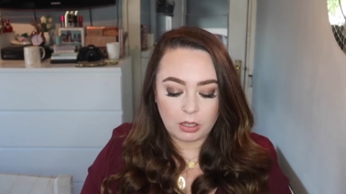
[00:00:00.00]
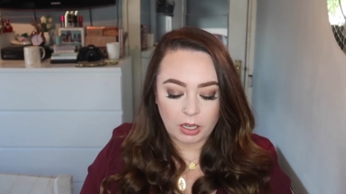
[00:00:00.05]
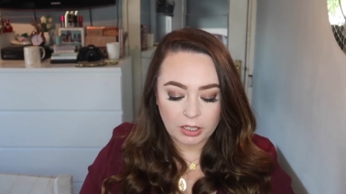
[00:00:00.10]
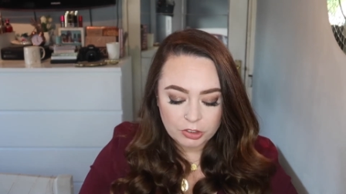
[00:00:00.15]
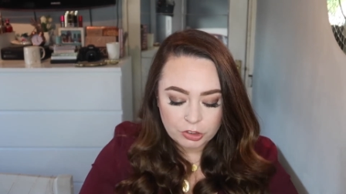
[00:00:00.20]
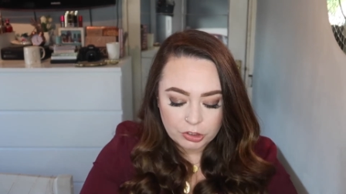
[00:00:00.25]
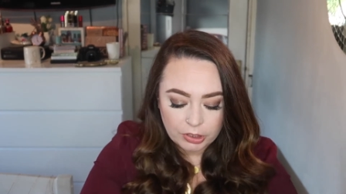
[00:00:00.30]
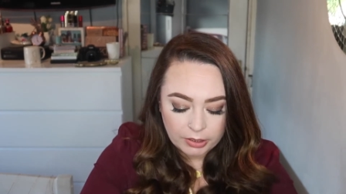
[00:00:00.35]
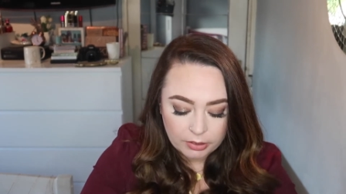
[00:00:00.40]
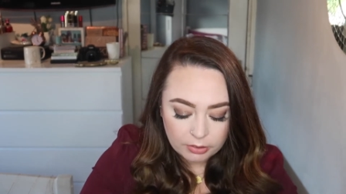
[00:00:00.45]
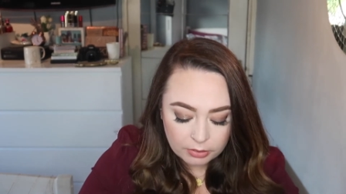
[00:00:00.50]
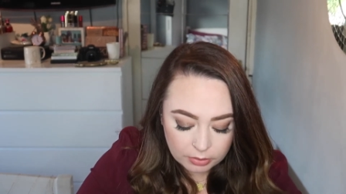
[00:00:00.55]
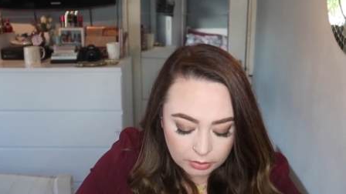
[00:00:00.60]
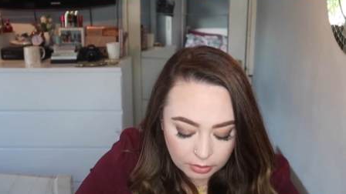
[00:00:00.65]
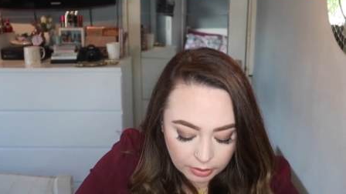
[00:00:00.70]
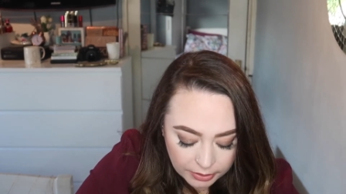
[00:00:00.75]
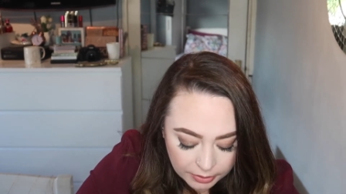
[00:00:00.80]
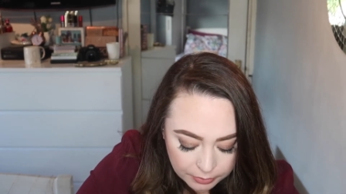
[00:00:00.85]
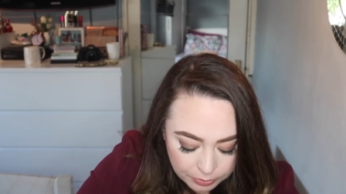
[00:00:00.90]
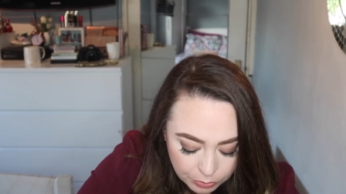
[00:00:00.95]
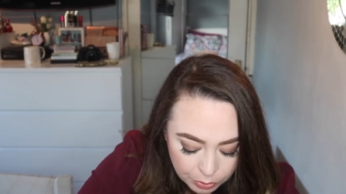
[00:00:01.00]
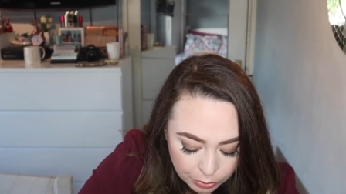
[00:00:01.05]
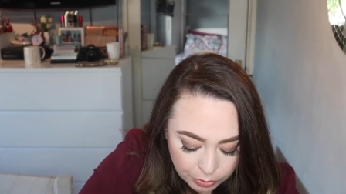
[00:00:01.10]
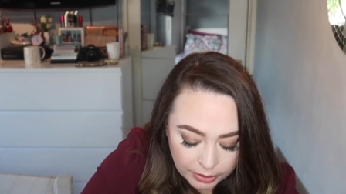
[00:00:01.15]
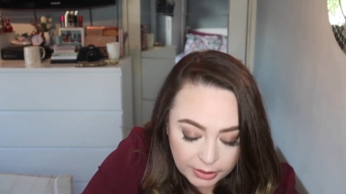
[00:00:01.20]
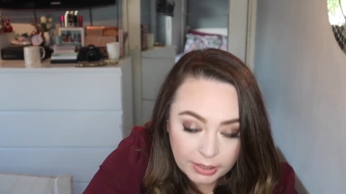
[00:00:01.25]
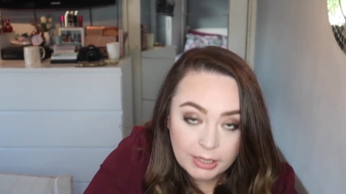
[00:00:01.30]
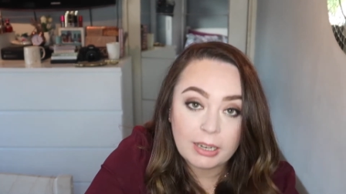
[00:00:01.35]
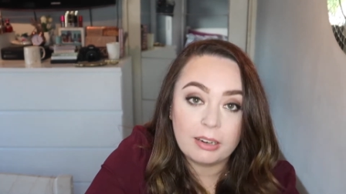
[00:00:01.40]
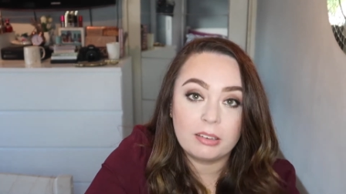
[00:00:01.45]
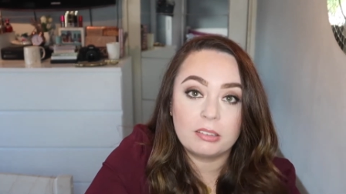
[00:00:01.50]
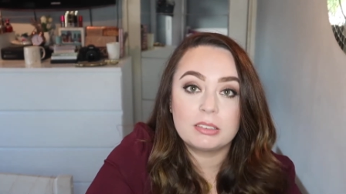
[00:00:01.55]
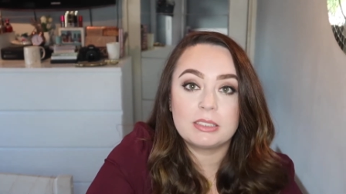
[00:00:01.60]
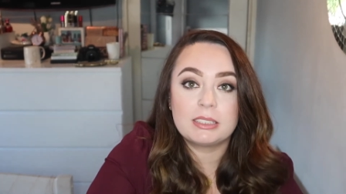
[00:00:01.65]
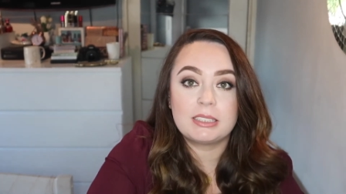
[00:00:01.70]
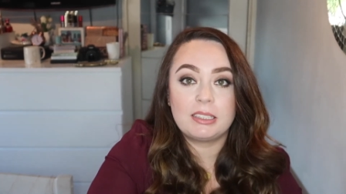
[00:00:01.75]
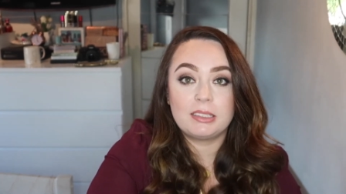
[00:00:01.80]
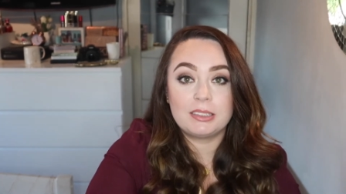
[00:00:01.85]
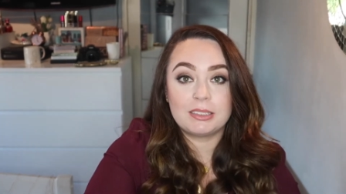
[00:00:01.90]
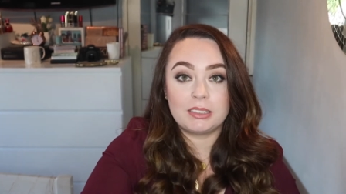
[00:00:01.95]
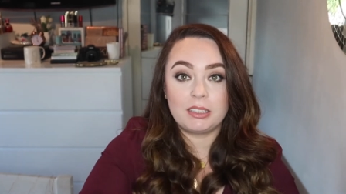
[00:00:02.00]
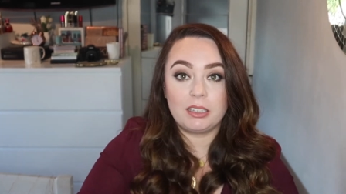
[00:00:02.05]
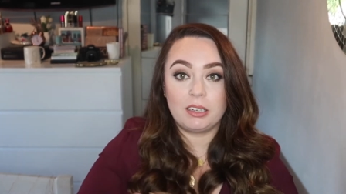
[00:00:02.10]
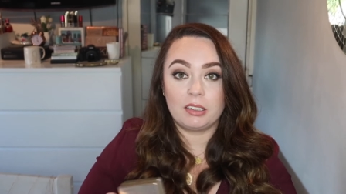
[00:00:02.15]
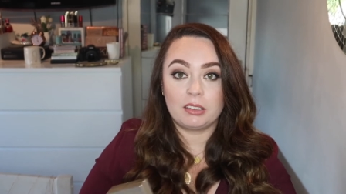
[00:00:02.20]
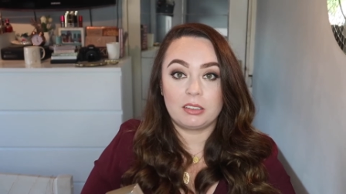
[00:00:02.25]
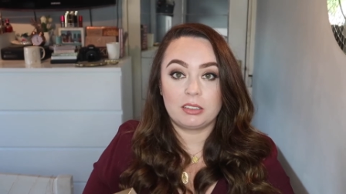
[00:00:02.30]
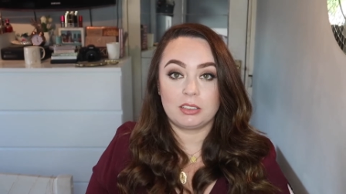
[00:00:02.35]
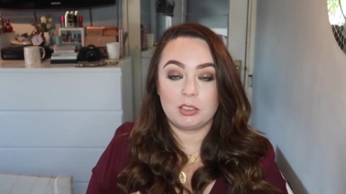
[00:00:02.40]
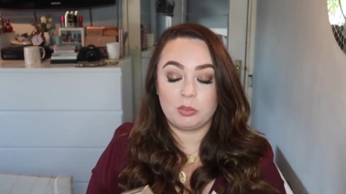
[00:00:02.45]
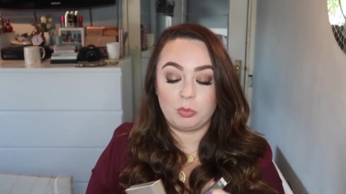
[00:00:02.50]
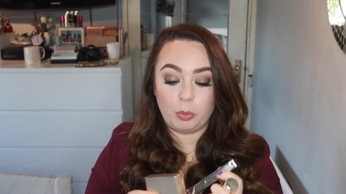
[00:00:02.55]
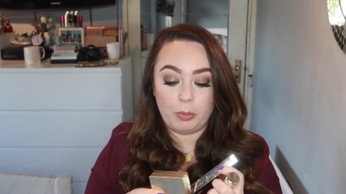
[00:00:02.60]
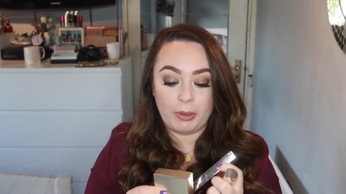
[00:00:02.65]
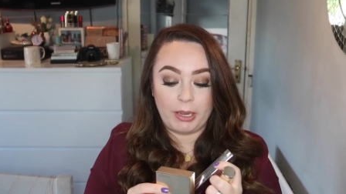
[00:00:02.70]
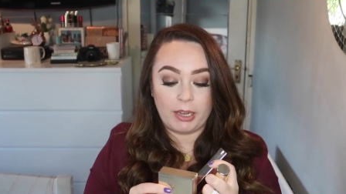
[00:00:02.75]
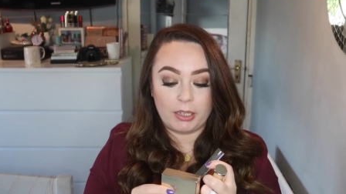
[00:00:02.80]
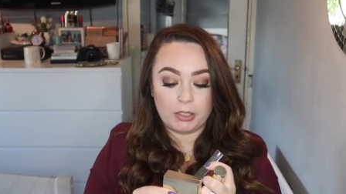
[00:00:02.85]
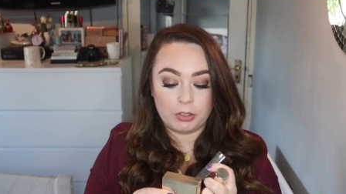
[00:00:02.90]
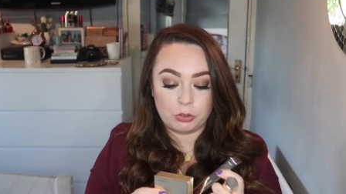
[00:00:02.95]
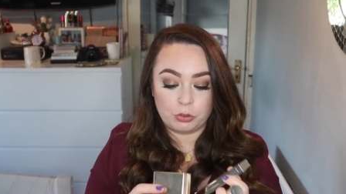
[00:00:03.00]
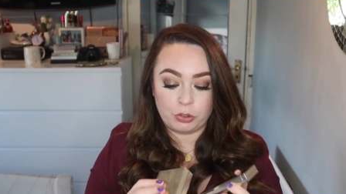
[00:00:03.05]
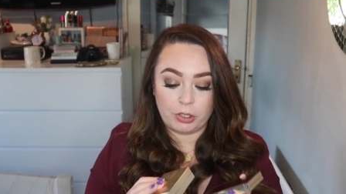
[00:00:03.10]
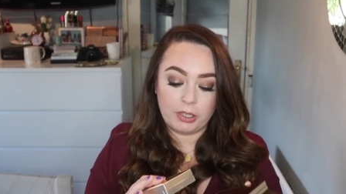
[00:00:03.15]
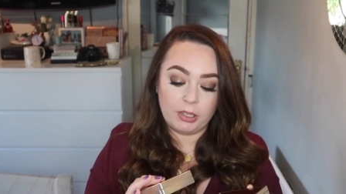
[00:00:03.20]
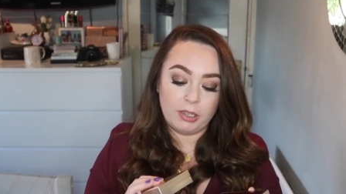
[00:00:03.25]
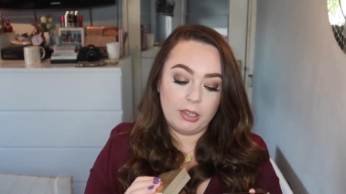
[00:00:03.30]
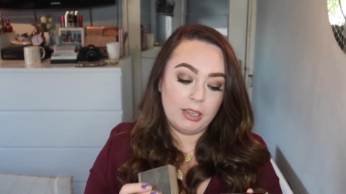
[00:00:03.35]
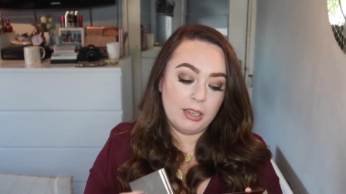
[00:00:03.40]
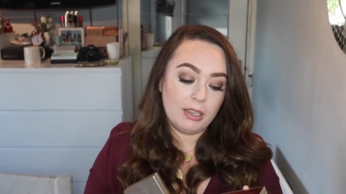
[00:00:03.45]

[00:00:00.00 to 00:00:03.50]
Actually, I have three Clarins things in here because I'm a bit extra.